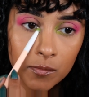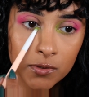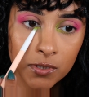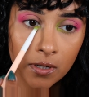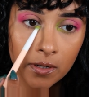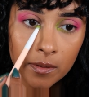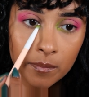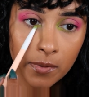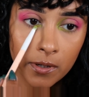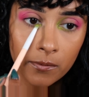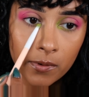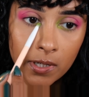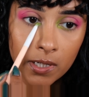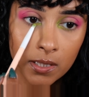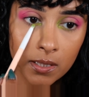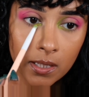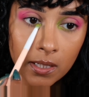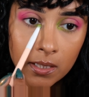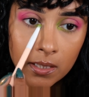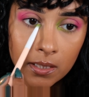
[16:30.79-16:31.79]
starting by
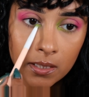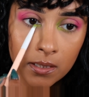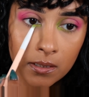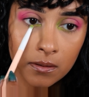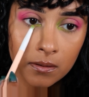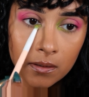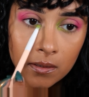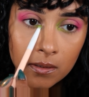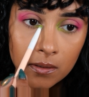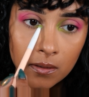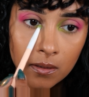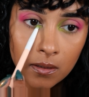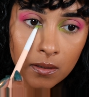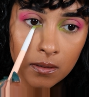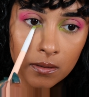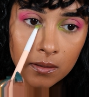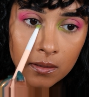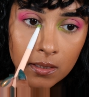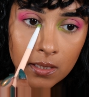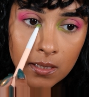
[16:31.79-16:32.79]
running that here
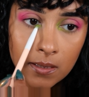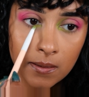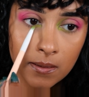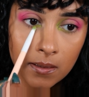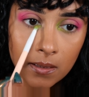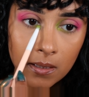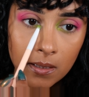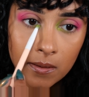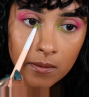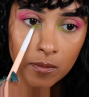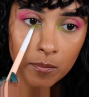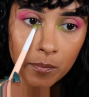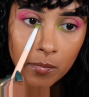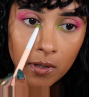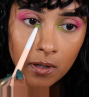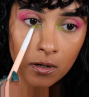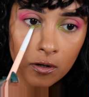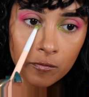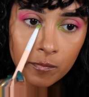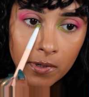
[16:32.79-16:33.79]
on the inner
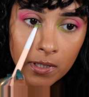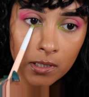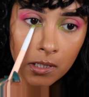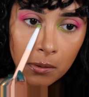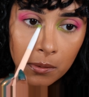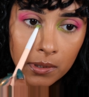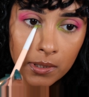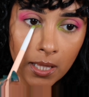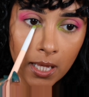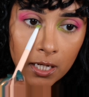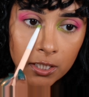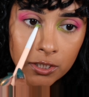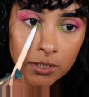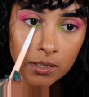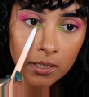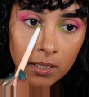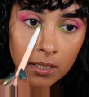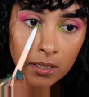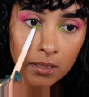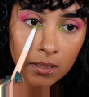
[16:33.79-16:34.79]
part of my lower lash
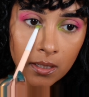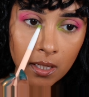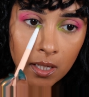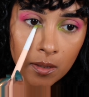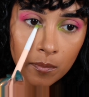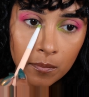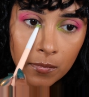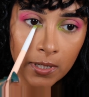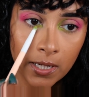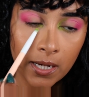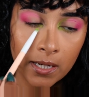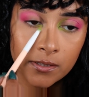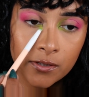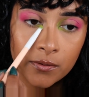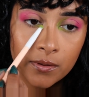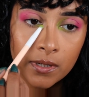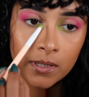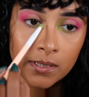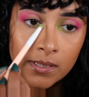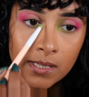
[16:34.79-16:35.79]
line. But as you
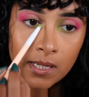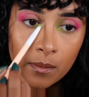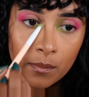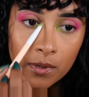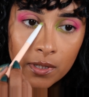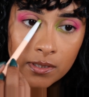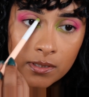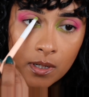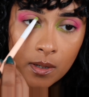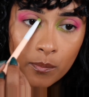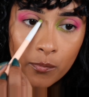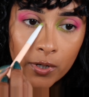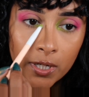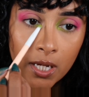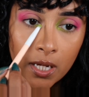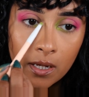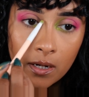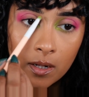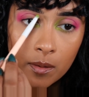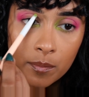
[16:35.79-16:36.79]
can see, I'm going to start
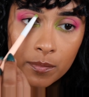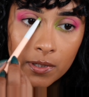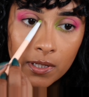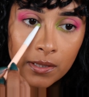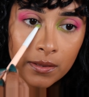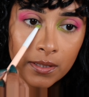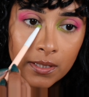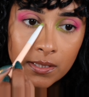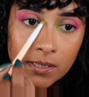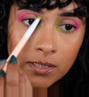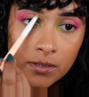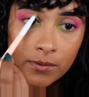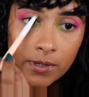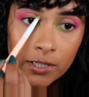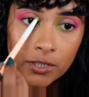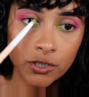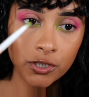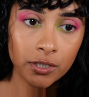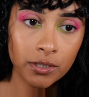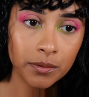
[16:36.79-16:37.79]
bringing it up in this
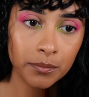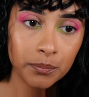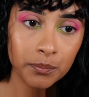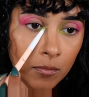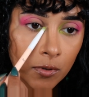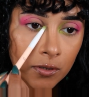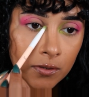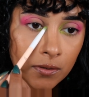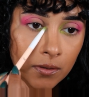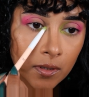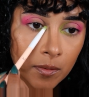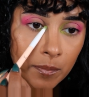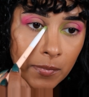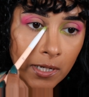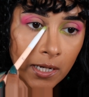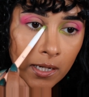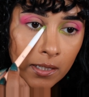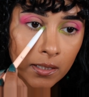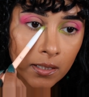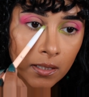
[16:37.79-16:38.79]
direction. I'm also going to
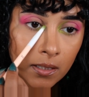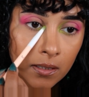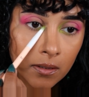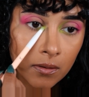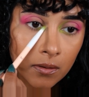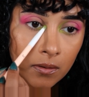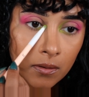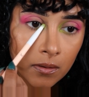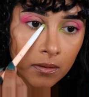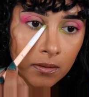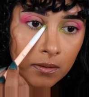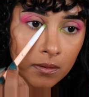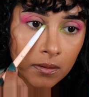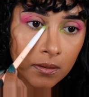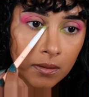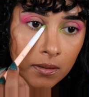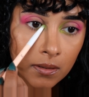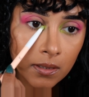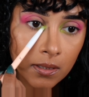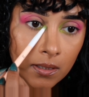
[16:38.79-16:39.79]
pack it on
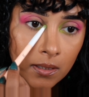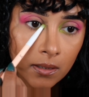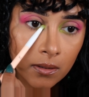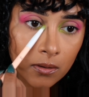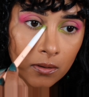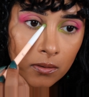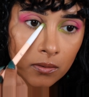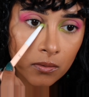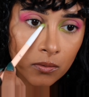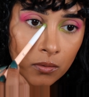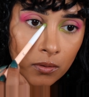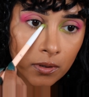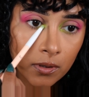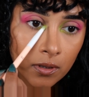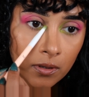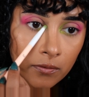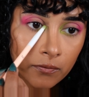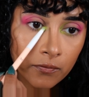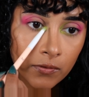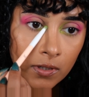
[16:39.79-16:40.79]
the inner
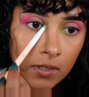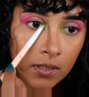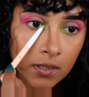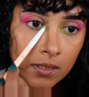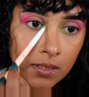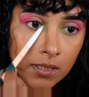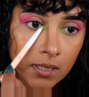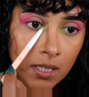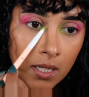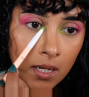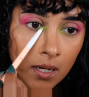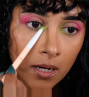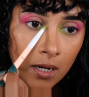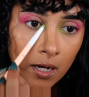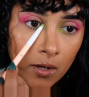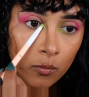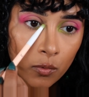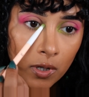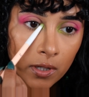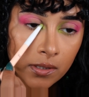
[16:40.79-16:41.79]
corner first.
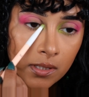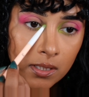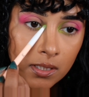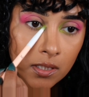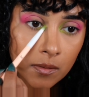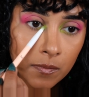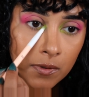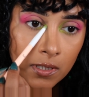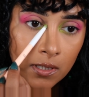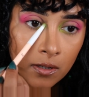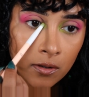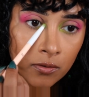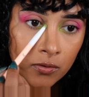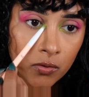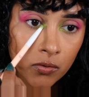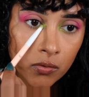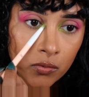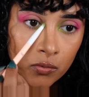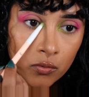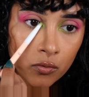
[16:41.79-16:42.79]
I want this to be a
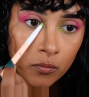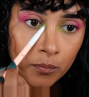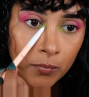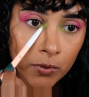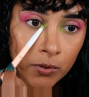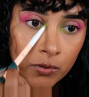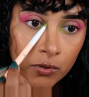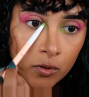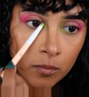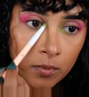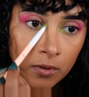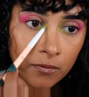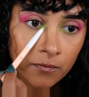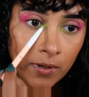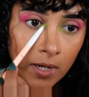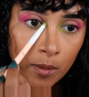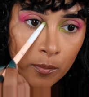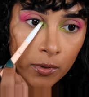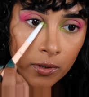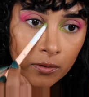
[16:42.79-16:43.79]
super, super
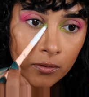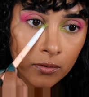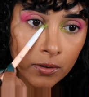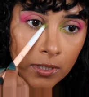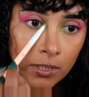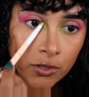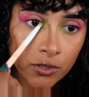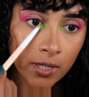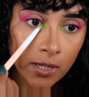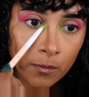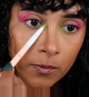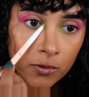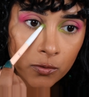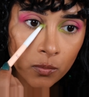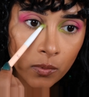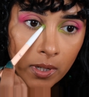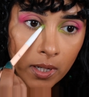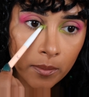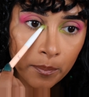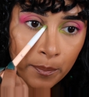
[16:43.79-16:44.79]
vibrant green shade, which is
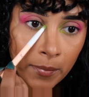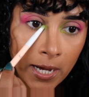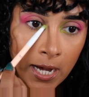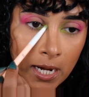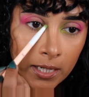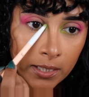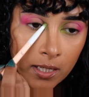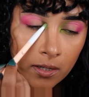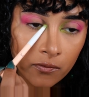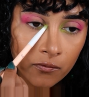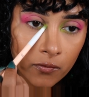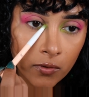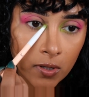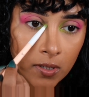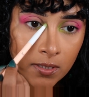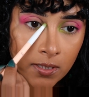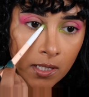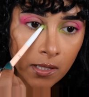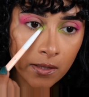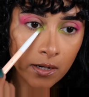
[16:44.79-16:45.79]
why I'm packing
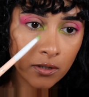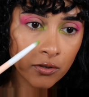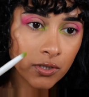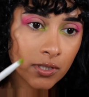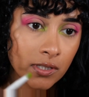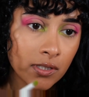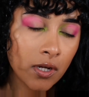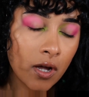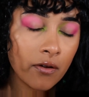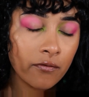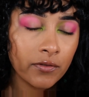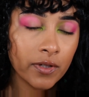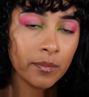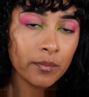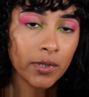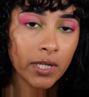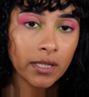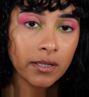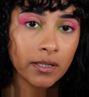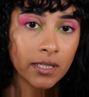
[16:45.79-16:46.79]
first, and then I'll just softly
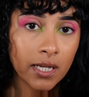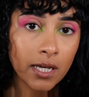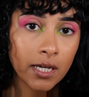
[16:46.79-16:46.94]
blend the